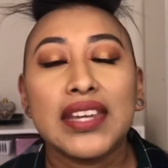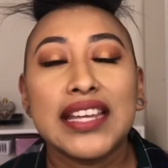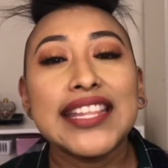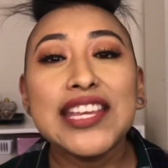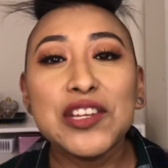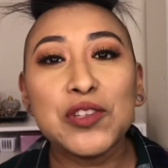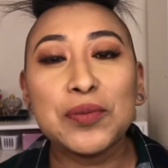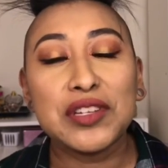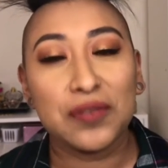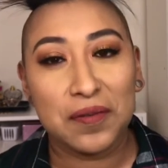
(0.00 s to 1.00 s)
Thank you so
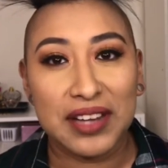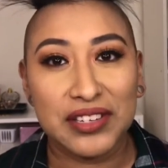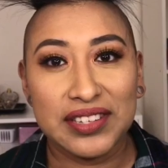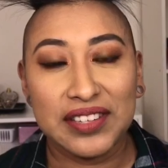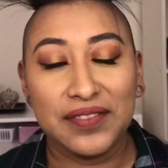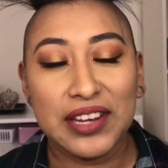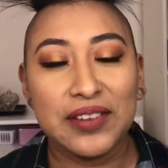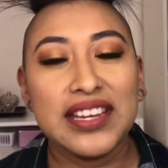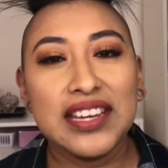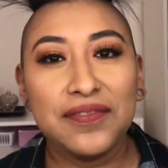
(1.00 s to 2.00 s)
much for watching this
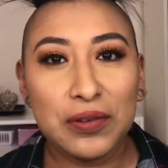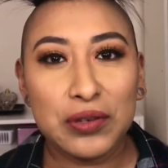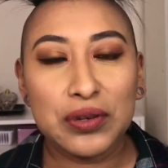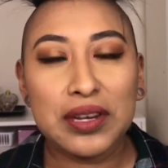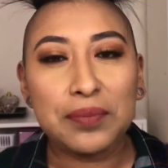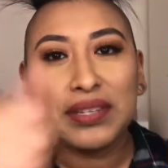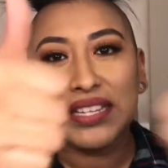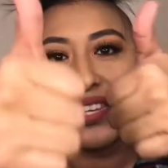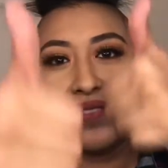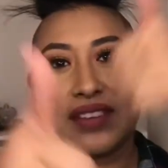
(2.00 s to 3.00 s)
video. If you enjoyed it,
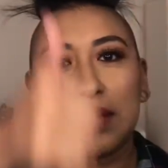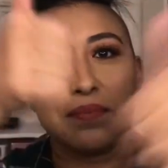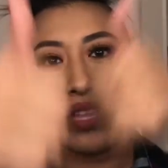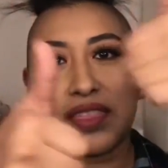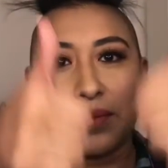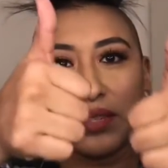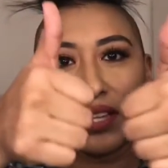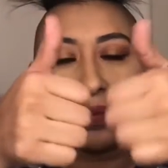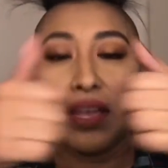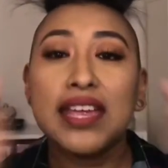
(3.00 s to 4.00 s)
please give it a big thumbs
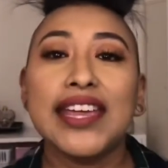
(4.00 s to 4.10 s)
up.